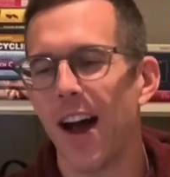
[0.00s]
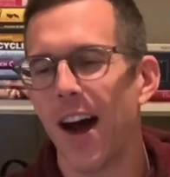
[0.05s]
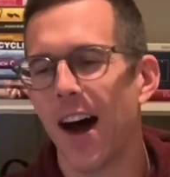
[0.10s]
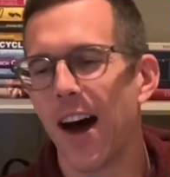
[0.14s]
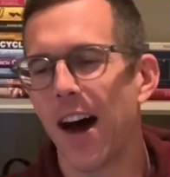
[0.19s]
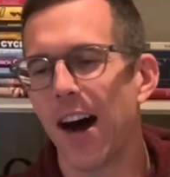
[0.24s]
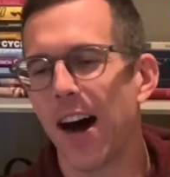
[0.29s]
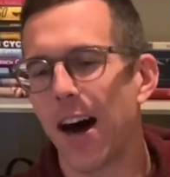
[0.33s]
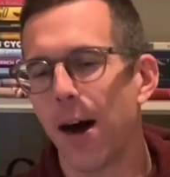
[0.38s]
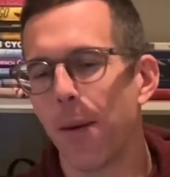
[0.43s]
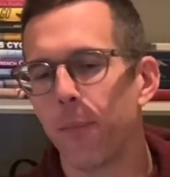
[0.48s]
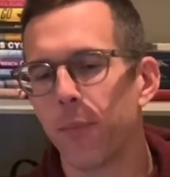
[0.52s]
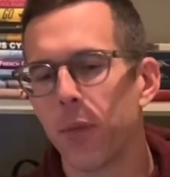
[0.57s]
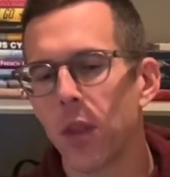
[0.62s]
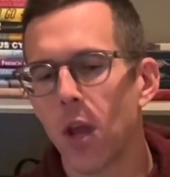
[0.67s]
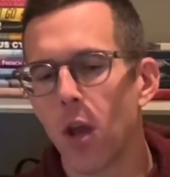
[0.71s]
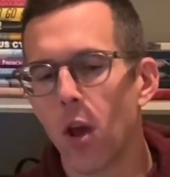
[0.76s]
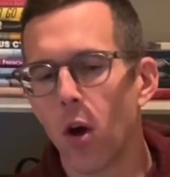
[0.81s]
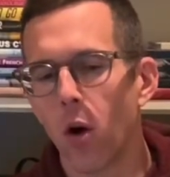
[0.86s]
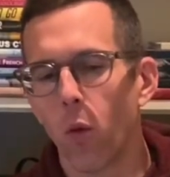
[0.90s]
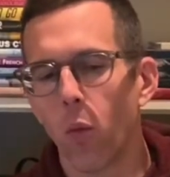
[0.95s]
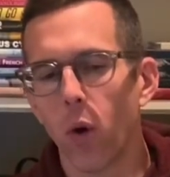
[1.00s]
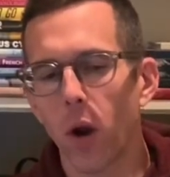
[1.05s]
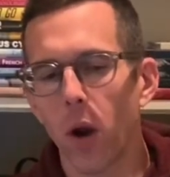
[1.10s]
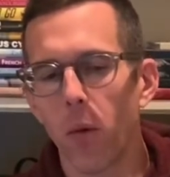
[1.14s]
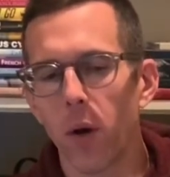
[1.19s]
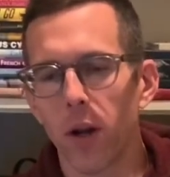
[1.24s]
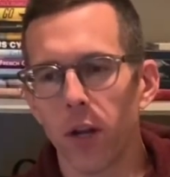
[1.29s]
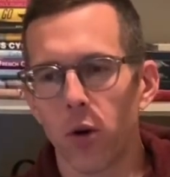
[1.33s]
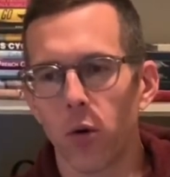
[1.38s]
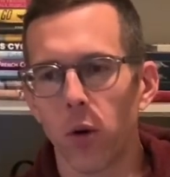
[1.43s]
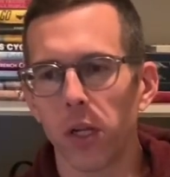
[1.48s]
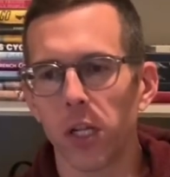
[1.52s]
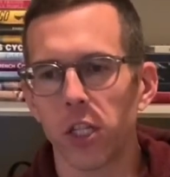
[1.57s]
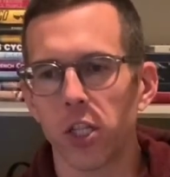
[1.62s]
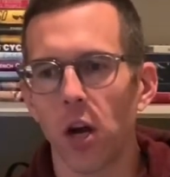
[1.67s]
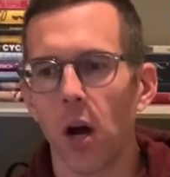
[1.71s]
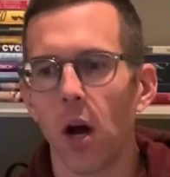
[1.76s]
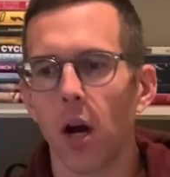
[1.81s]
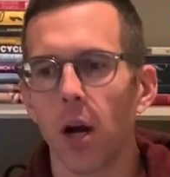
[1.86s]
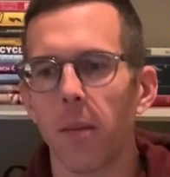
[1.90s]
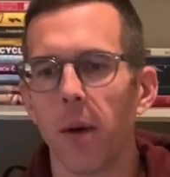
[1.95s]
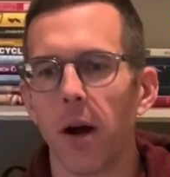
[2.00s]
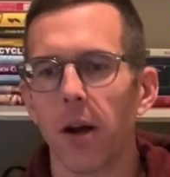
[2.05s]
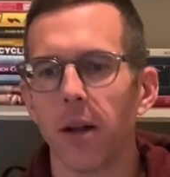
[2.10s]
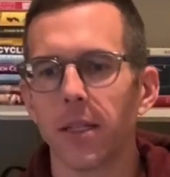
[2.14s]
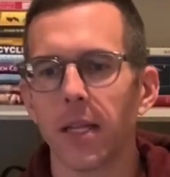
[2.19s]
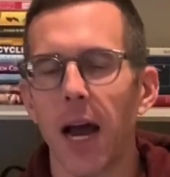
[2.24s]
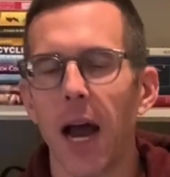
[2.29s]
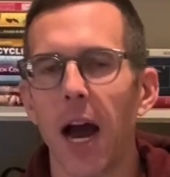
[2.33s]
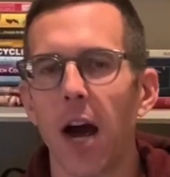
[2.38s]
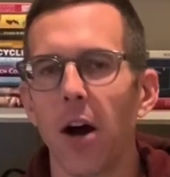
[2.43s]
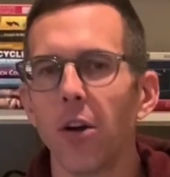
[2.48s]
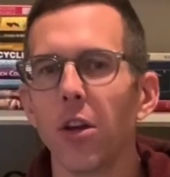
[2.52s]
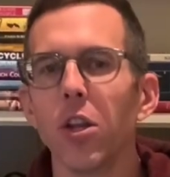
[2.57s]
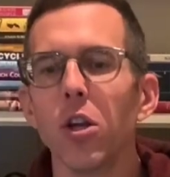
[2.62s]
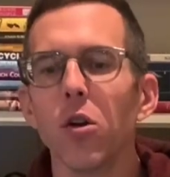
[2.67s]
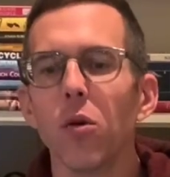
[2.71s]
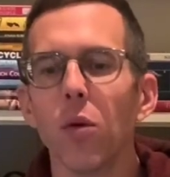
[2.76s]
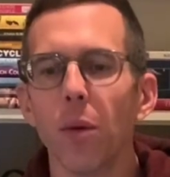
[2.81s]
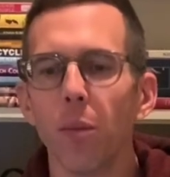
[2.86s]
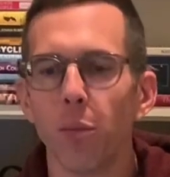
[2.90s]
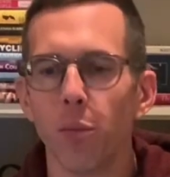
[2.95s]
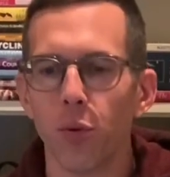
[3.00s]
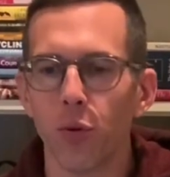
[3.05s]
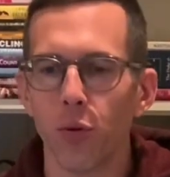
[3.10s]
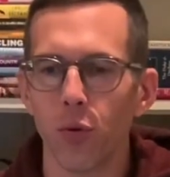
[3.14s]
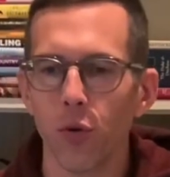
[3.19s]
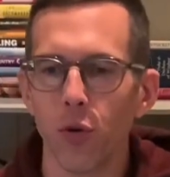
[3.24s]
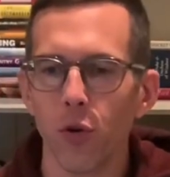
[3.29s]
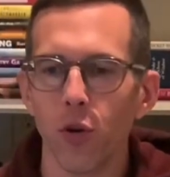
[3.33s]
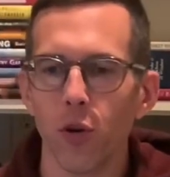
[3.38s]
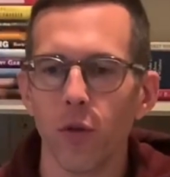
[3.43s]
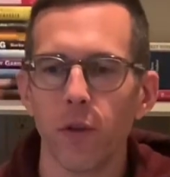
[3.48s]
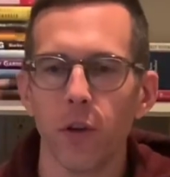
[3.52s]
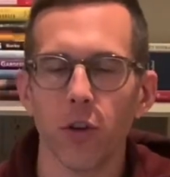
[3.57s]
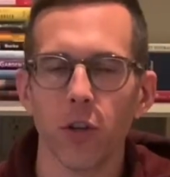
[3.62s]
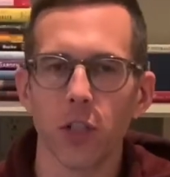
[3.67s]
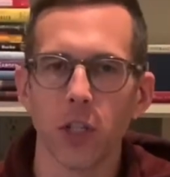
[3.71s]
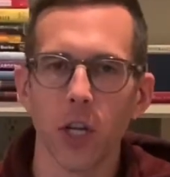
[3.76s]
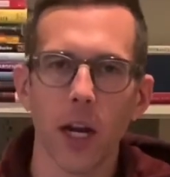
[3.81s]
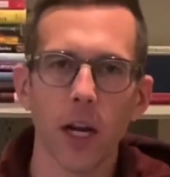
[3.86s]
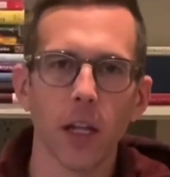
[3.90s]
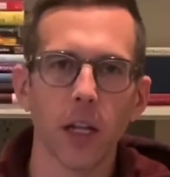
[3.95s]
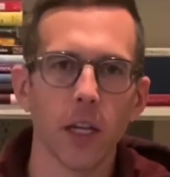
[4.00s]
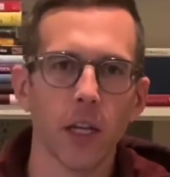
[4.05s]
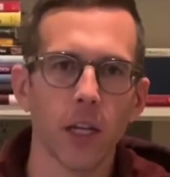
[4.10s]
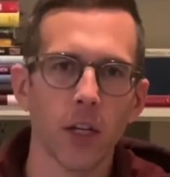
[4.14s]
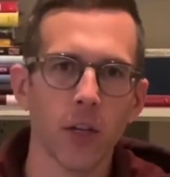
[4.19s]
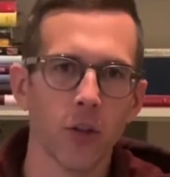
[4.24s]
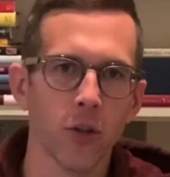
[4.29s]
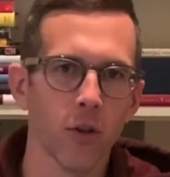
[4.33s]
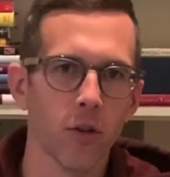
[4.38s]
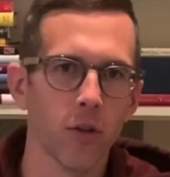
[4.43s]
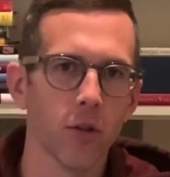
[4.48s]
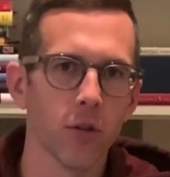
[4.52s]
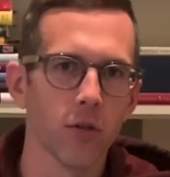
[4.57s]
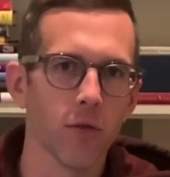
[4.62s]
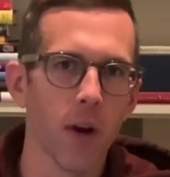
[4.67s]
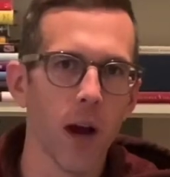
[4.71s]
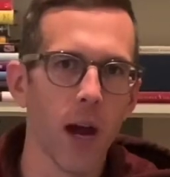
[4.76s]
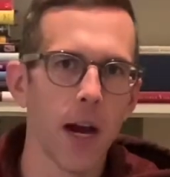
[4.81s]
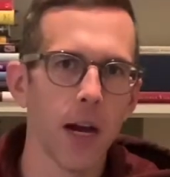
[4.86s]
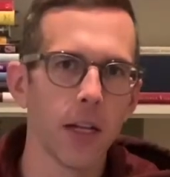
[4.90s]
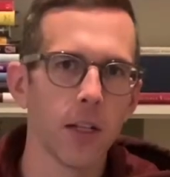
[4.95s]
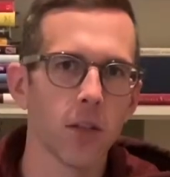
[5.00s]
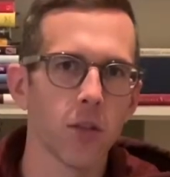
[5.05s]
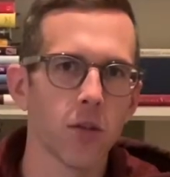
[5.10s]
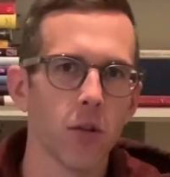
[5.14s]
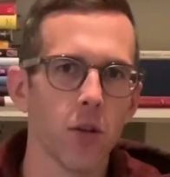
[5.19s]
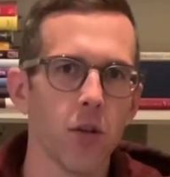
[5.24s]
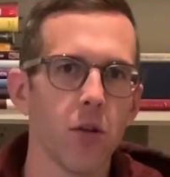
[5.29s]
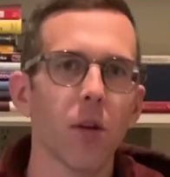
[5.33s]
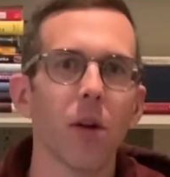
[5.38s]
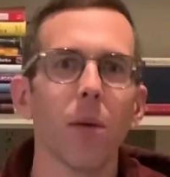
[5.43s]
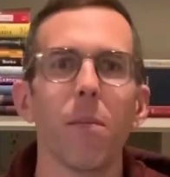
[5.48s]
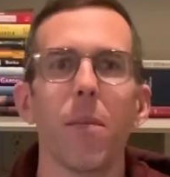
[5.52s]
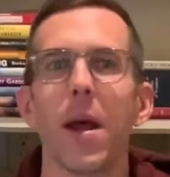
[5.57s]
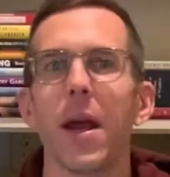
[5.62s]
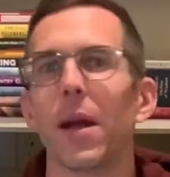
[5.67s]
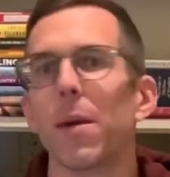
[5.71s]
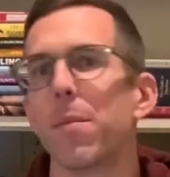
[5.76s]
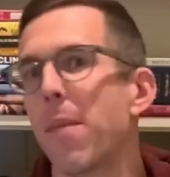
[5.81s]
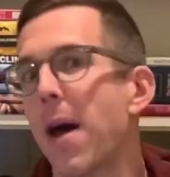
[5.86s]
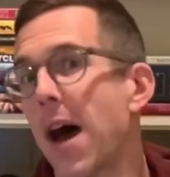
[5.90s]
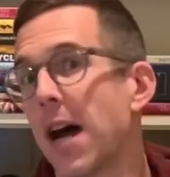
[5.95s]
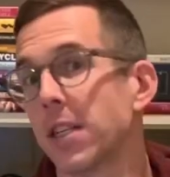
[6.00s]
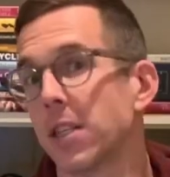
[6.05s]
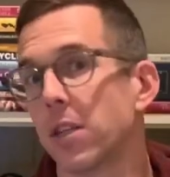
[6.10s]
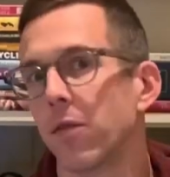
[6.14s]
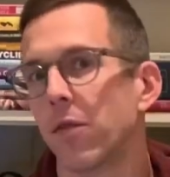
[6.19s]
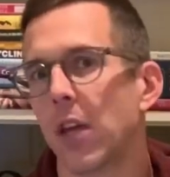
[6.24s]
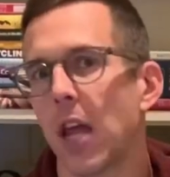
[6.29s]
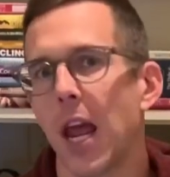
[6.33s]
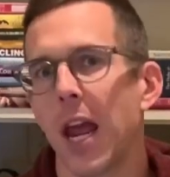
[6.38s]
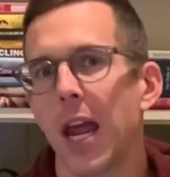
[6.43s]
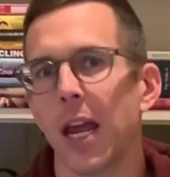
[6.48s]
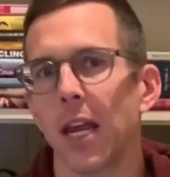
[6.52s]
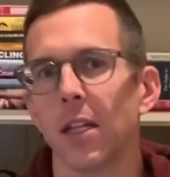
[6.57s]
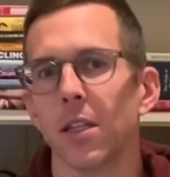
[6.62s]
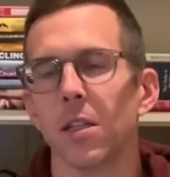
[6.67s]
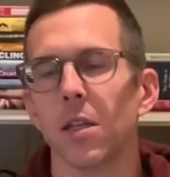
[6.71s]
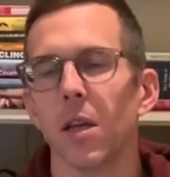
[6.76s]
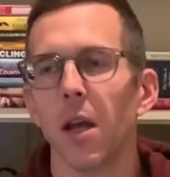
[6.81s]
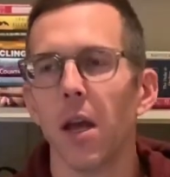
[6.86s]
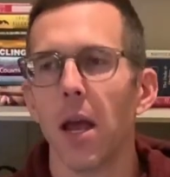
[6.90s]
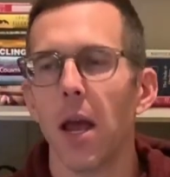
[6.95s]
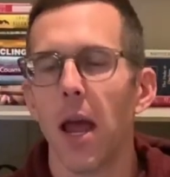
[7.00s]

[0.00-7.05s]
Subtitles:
What I want to quickly talk about is how do you improve your cycling endurance rides so that you can make massive gains?